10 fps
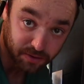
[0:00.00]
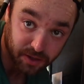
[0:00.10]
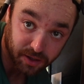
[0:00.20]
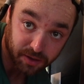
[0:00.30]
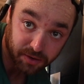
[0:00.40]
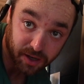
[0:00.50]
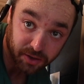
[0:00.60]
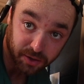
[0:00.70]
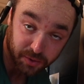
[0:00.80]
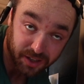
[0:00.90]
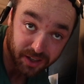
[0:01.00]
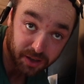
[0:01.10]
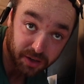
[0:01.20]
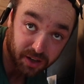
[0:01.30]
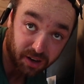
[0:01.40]
think of how you would get
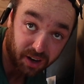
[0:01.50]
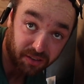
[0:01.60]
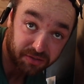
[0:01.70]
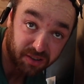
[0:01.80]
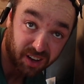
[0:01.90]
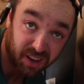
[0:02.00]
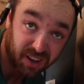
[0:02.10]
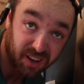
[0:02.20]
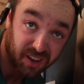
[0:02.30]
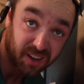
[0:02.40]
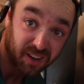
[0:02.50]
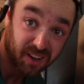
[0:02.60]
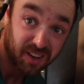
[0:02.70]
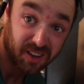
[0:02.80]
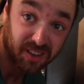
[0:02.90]
it off.
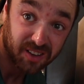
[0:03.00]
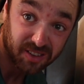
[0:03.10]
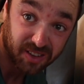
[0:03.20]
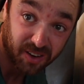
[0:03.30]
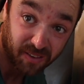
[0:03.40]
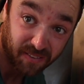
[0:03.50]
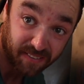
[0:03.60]
So,